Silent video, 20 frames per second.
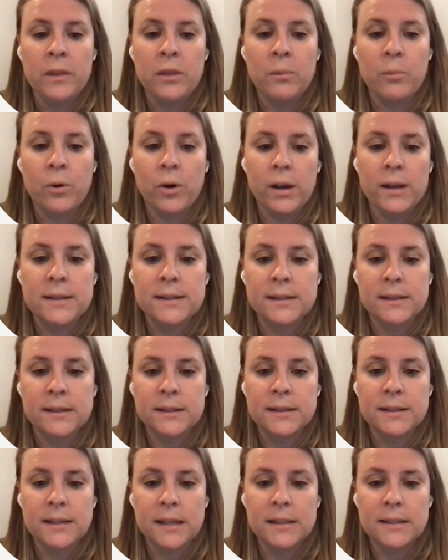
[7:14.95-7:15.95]
the more
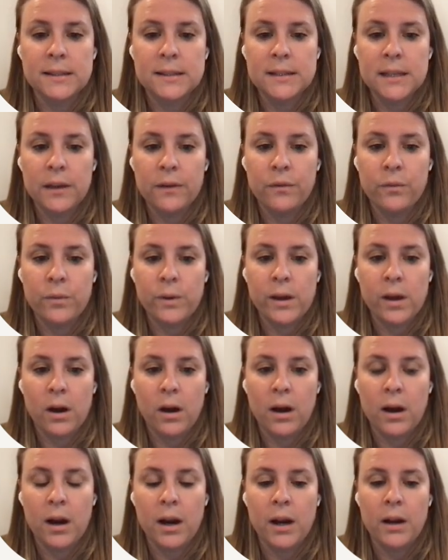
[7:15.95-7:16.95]
insulin sensitive we
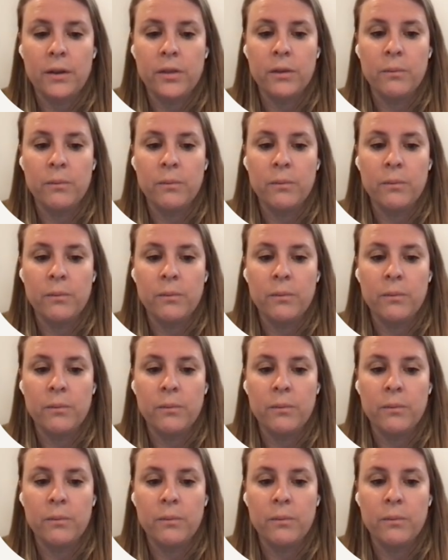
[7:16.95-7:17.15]
are,